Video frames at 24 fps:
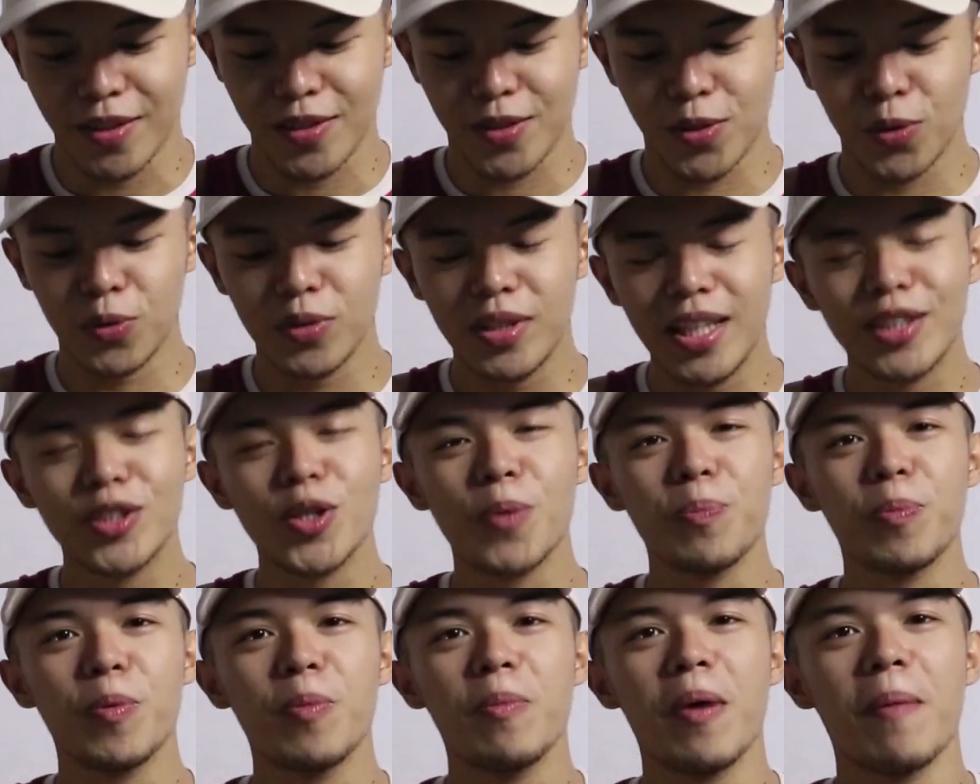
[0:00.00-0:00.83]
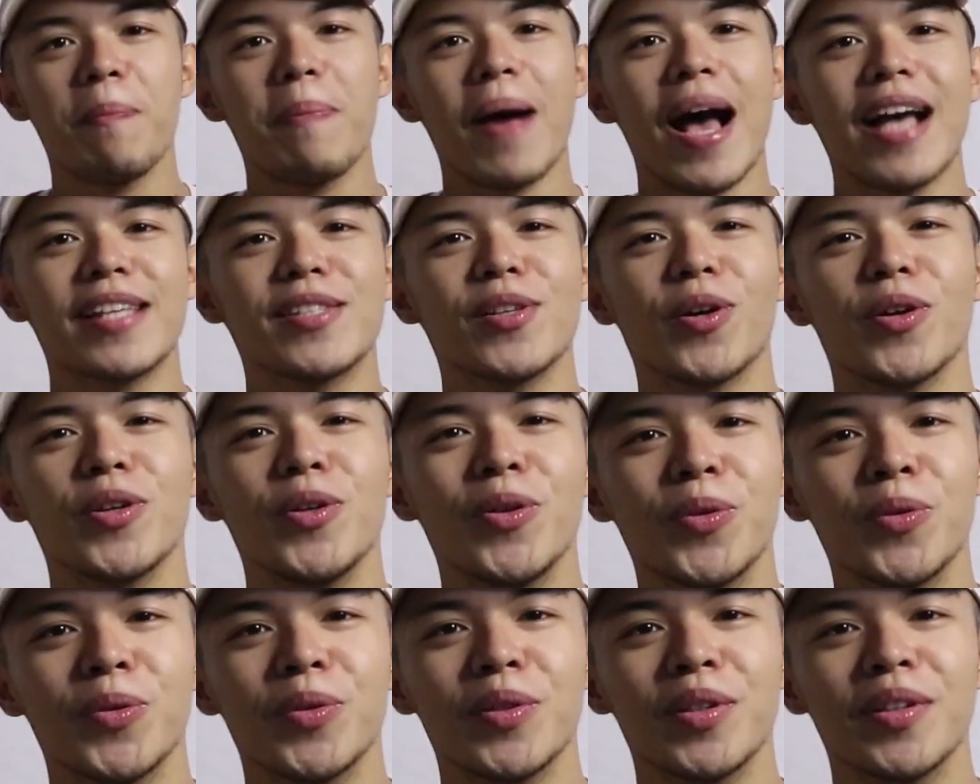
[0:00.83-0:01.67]
So dito pumapasok
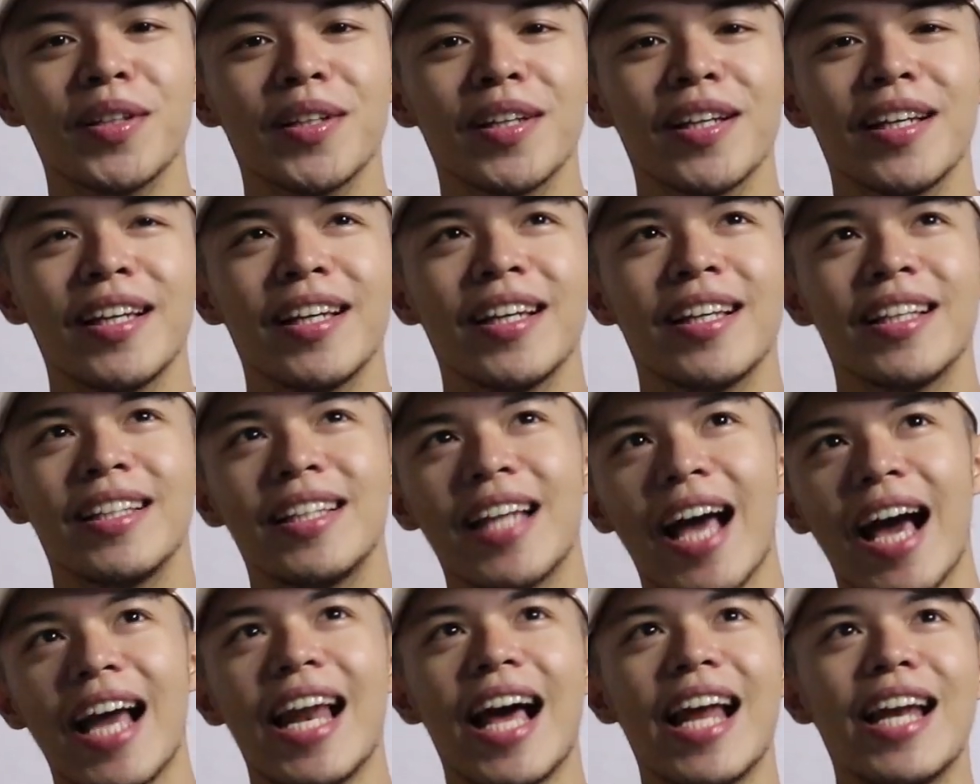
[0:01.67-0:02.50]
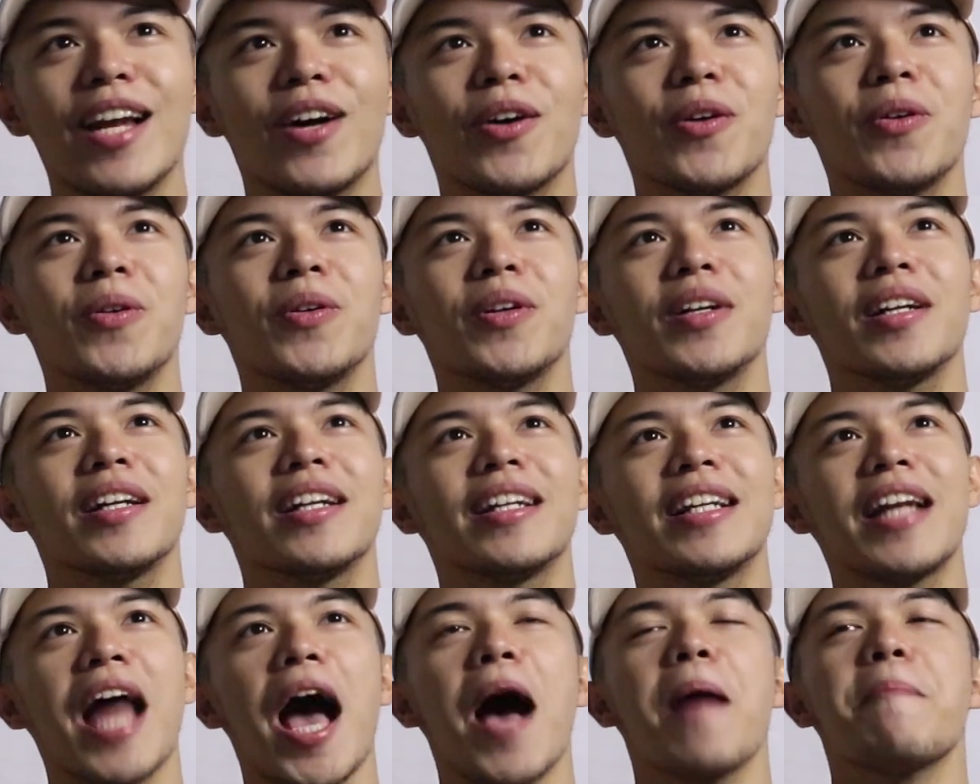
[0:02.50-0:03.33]
yung naalala kong
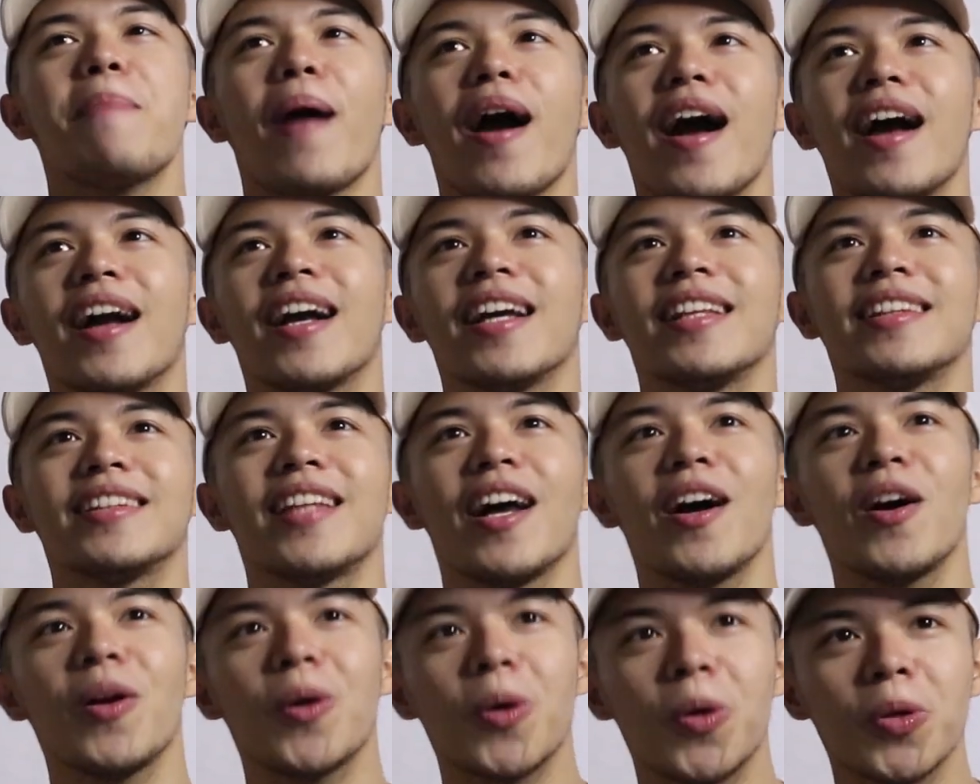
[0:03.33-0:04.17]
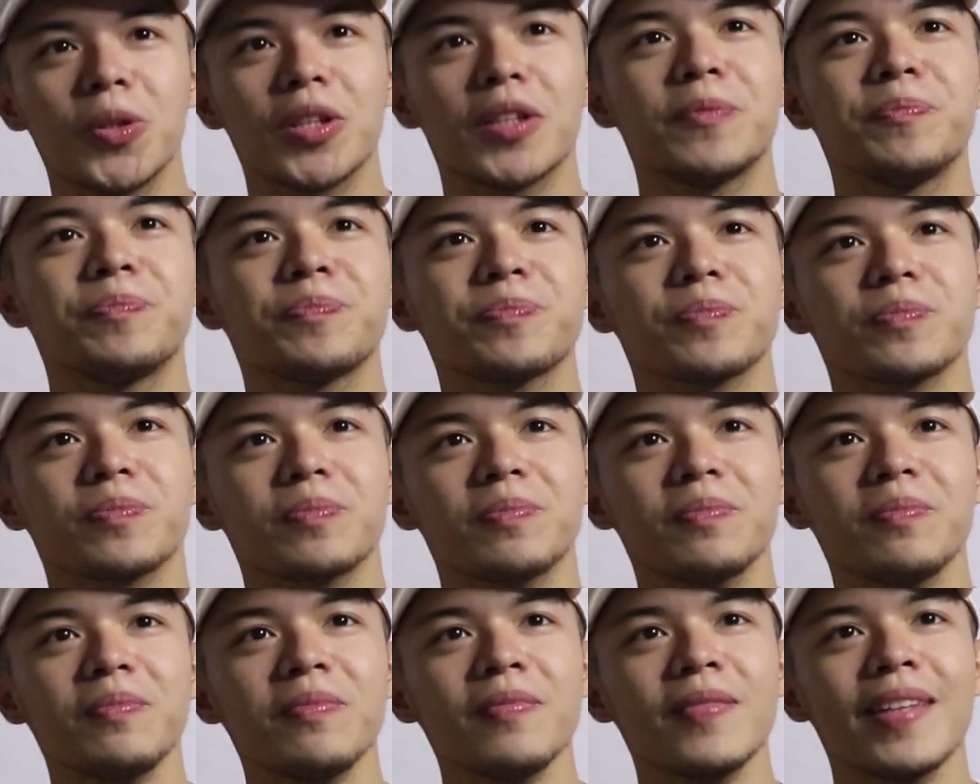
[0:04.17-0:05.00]
napakagandang quote,
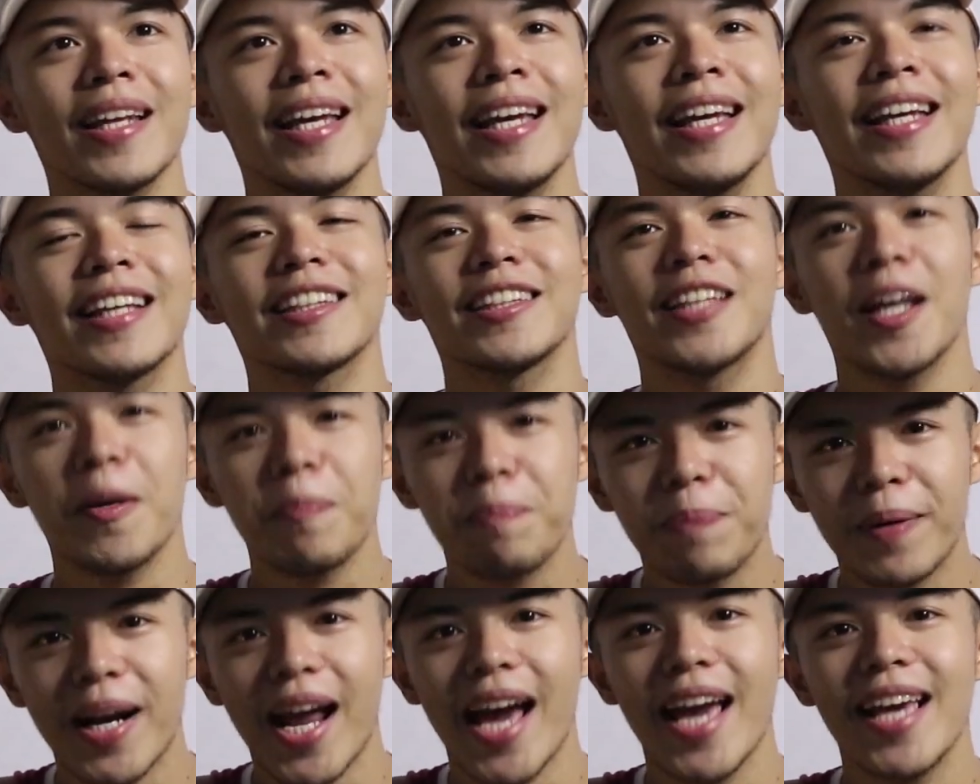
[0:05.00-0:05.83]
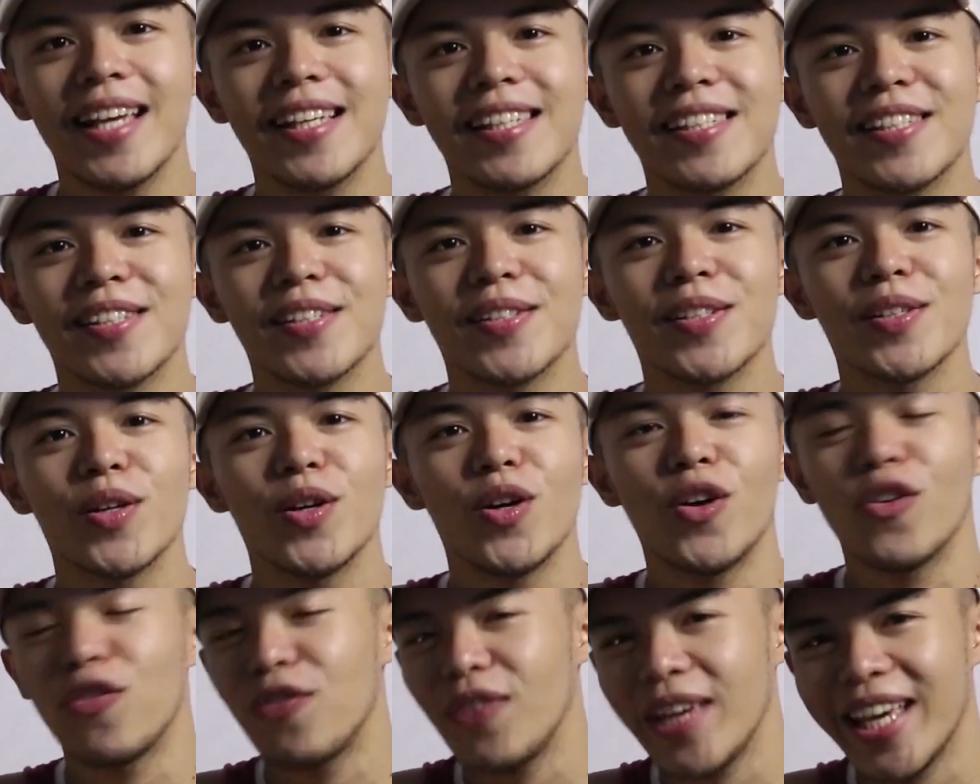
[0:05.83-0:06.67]
"The price
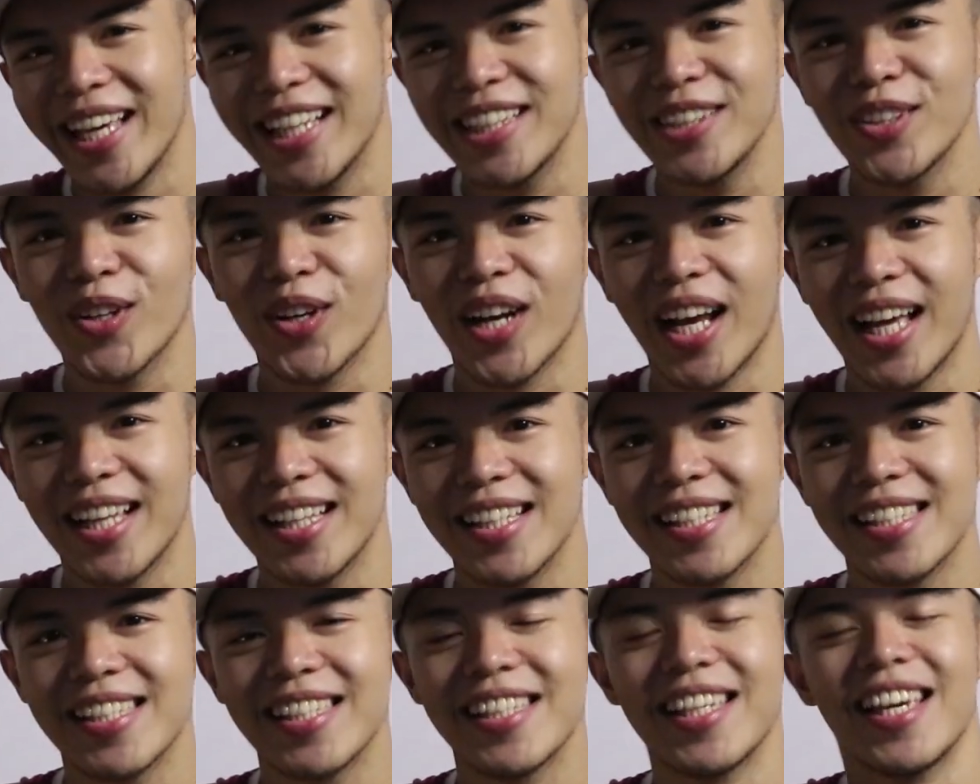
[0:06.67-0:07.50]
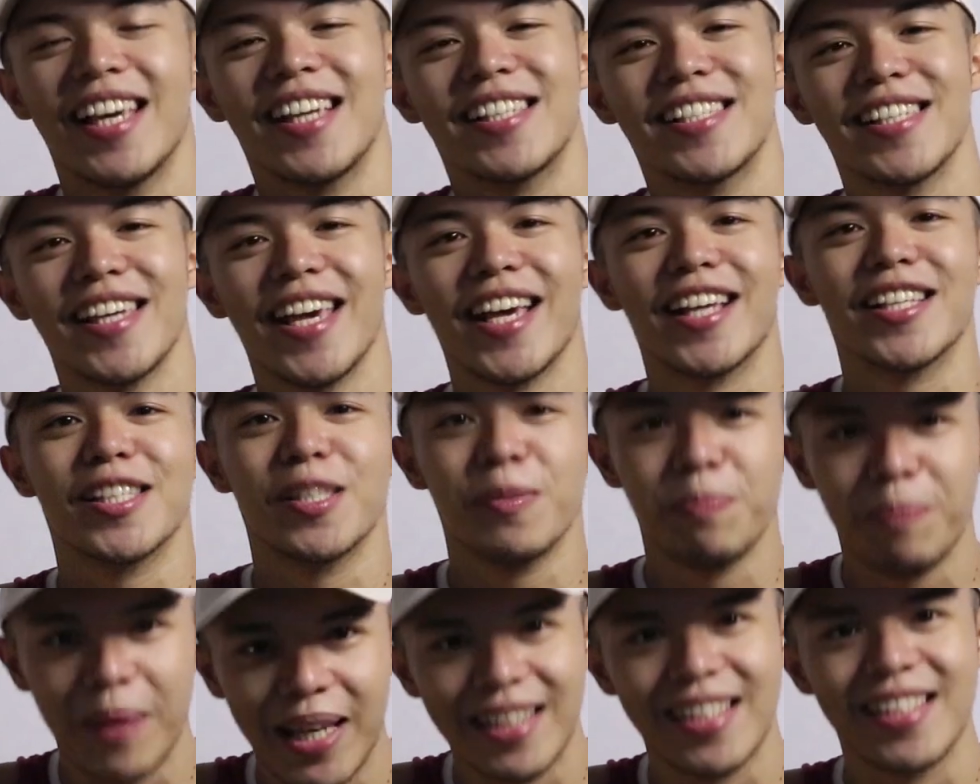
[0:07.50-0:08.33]
of ignorance is
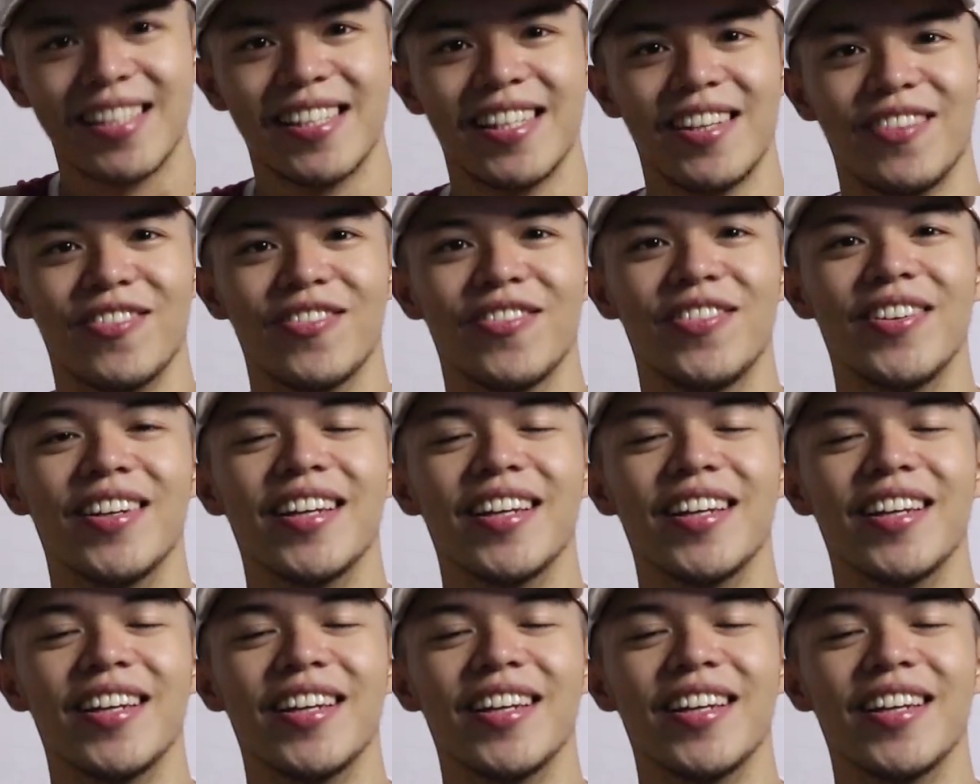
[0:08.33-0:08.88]
expensive."